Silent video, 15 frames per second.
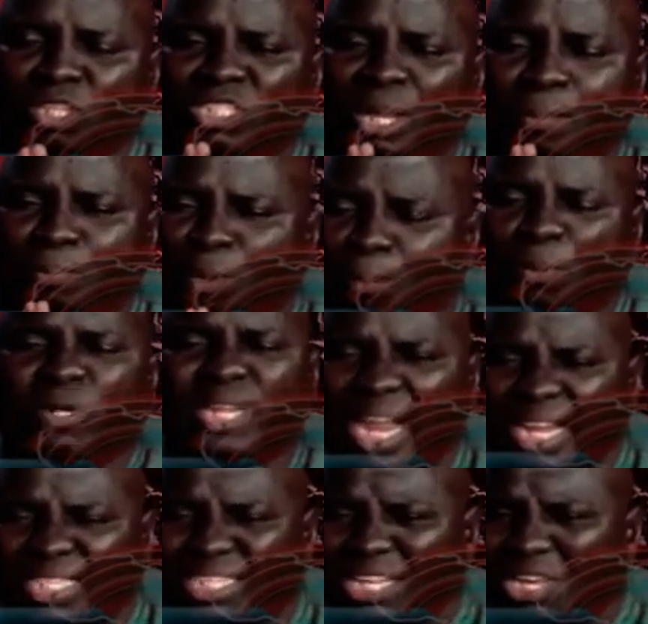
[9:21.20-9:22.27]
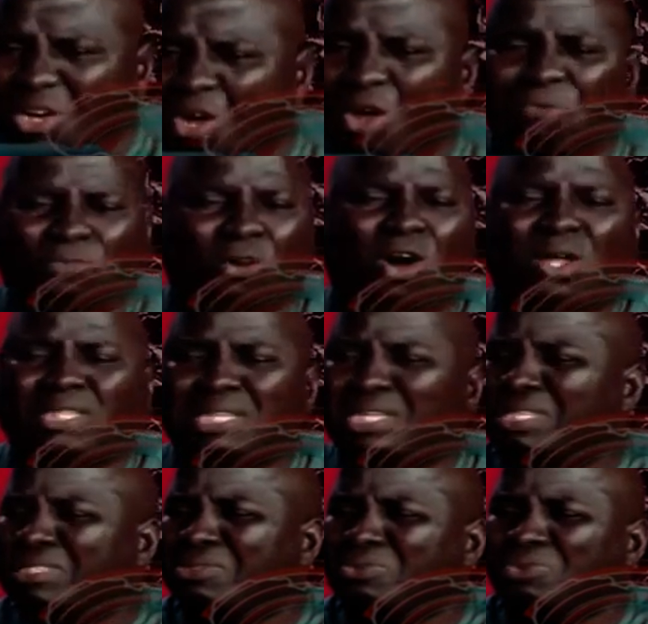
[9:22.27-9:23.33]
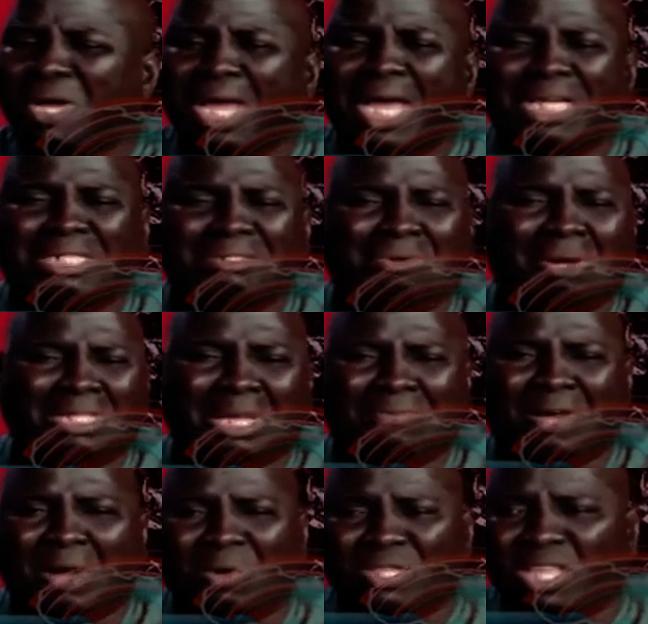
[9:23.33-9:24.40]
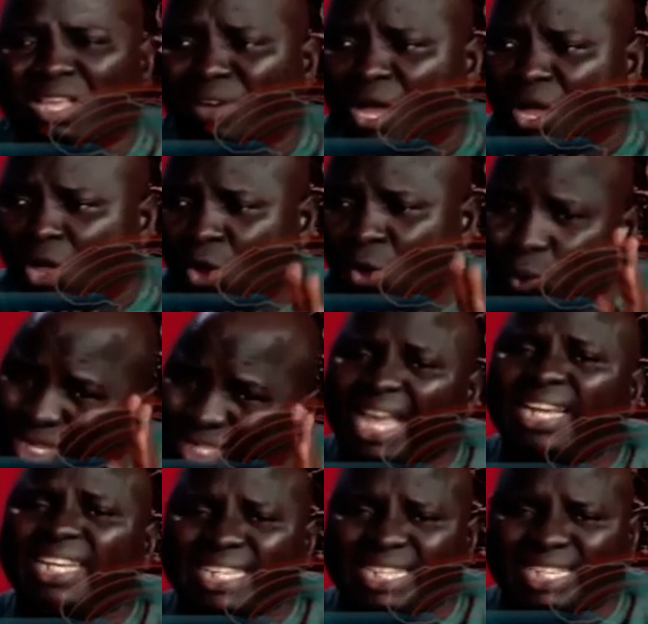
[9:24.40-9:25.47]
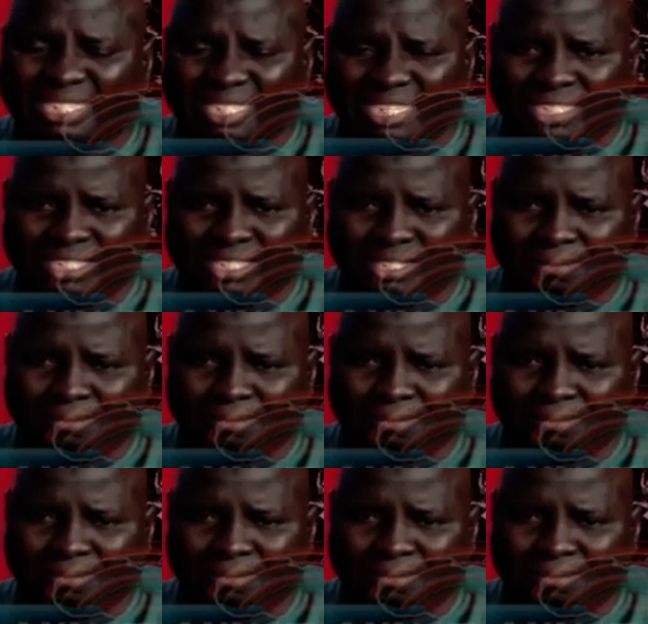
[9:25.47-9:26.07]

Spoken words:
a proponent of all these wage whatever. What I need is this: